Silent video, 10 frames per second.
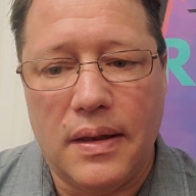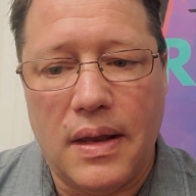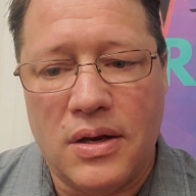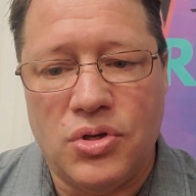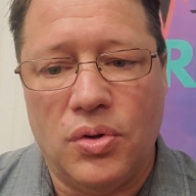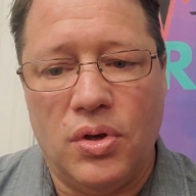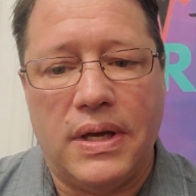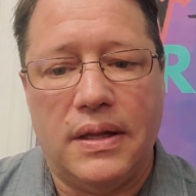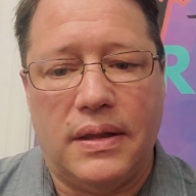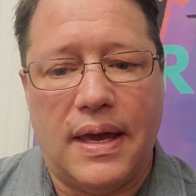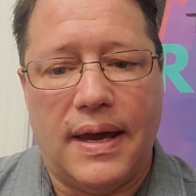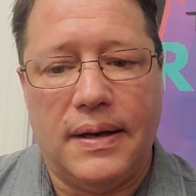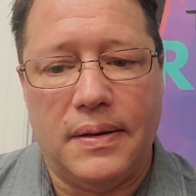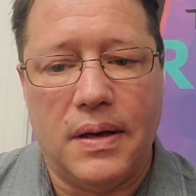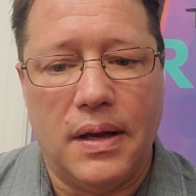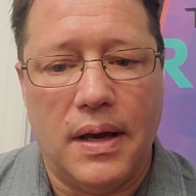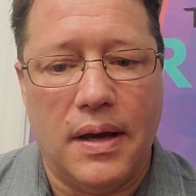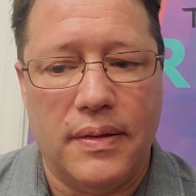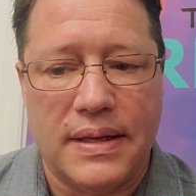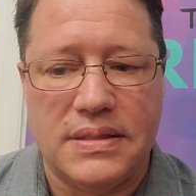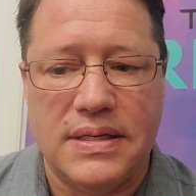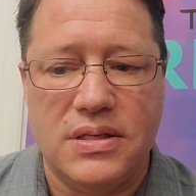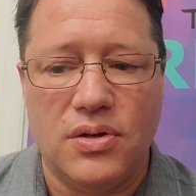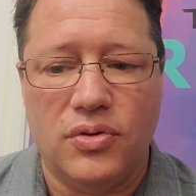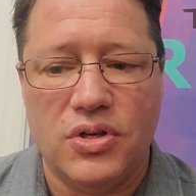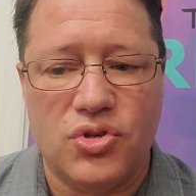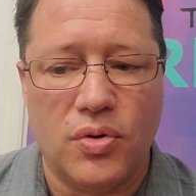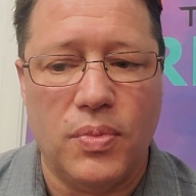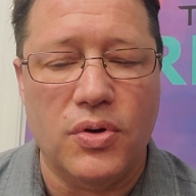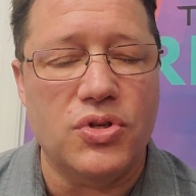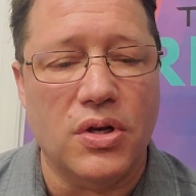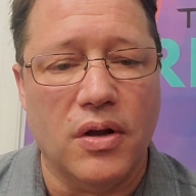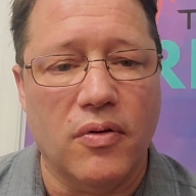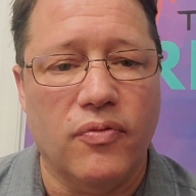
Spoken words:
As you look at that seasonal distribution